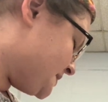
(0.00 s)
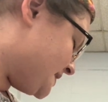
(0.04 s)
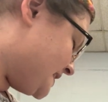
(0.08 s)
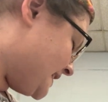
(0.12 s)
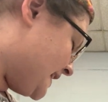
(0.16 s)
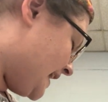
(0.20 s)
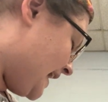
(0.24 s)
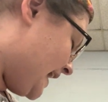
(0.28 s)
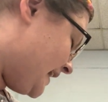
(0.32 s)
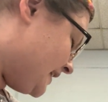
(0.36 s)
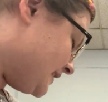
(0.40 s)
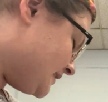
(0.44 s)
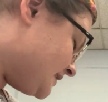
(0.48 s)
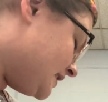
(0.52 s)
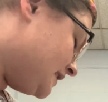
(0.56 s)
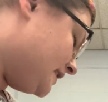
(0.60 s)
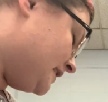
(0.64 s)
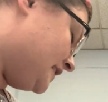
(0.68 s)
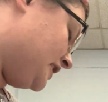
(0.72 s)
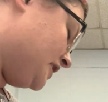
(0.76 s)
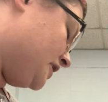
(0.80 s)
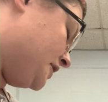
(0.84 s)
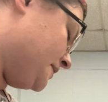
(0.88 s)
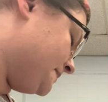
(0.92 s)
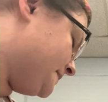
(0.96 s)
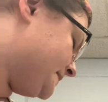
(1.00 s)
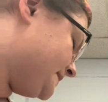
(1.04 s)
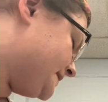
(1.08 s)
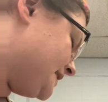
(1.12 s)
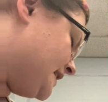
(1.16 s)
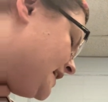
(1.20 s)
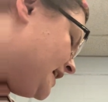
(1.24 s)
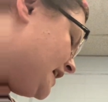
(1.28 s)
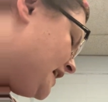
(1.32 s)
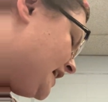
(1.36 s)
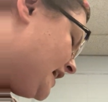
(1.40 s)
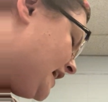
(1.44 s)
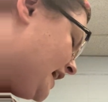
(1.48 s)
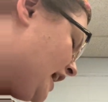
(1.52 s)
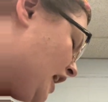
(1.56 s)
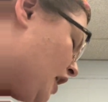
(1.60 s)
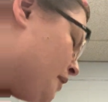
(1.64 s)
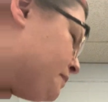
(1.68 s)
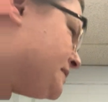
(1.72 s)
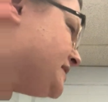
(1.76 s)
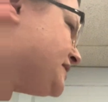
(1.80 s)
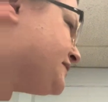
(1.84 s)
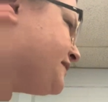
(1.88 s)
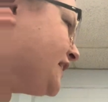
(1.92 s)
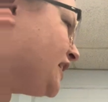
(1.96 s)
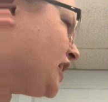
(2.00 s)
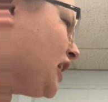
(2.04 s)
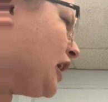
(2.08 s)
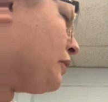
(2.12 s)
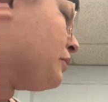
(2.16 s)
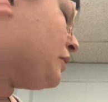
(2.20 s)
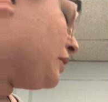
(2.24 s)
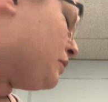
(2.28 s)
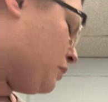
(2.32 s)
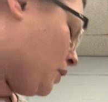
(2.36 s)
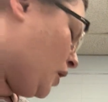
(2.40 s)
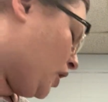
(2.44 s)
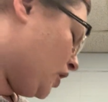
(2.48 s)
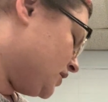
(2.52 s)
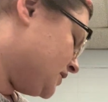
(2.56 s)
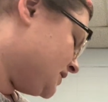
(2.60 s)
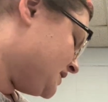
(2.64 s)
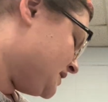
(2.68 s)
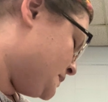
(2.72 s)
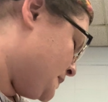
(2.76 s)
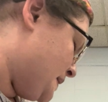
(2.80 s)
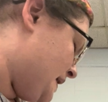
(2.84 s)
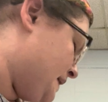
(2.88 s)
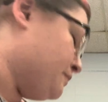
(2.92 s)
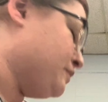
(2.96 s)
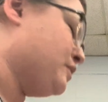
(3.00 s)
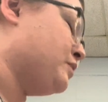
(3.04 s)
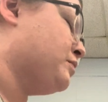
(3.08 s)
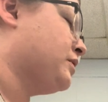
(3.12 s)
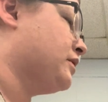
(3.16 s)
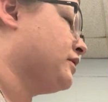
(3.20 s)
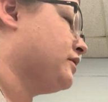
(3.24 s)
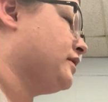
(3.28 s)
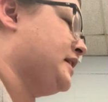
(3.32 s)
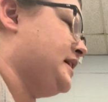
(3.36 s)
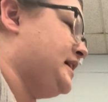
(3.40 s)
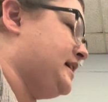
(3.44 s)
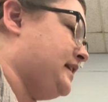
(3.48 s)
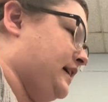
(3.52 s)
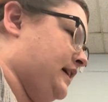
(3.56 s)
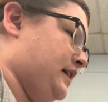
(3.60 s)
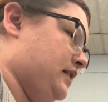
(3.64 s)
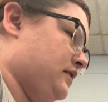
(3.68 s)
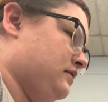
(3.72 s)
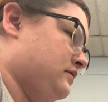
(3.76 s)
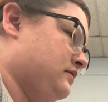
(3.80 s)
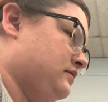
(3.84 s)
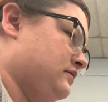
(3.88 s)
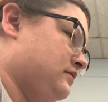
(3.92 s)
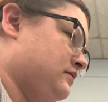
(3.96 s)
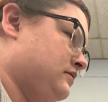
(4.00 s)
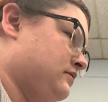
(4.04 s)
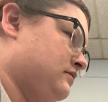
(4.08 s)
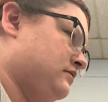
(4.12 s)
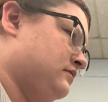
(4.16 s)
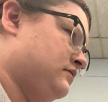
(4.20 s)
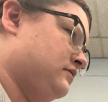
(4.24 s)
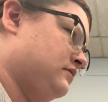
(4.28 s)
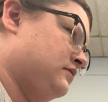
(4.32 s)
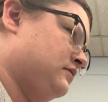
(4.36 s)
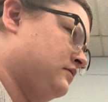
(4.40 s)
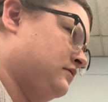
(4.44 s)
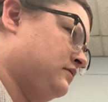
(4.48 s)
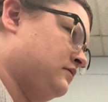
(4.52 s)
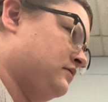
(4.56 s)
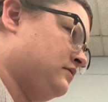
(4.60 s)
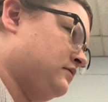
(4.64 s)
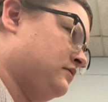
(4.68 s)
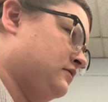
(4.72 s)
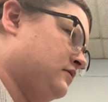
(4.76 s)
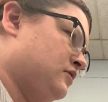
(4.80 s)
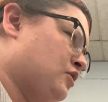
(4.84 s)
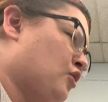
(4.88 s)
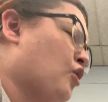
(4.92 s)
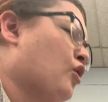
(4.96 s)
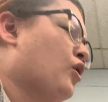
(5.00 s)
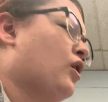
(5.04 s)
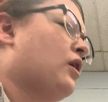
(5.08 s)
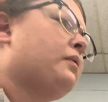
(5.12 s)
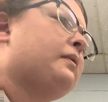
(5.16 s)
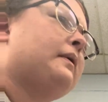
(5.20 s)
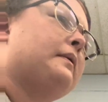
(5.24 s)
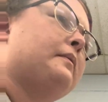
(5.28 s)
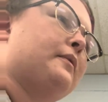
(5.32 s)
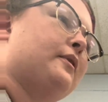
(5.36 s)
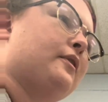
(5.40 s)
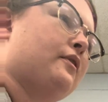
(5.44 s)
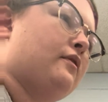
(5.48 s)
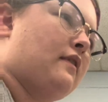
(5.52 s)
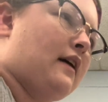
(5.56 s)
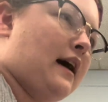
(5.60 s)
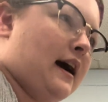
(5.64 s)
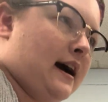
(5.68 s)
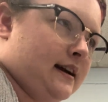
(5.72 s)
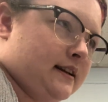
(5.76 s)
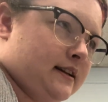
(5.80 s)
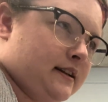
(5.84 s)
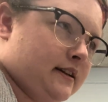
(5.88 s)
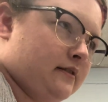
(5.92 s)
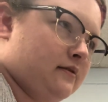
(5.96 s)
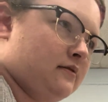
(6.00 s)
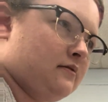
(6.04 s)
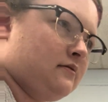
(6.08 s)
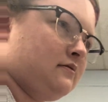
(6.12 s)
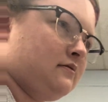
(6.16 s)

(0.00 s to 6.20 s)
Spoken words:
and antonyms help us figure out what words mean when we're reading or when we're writing?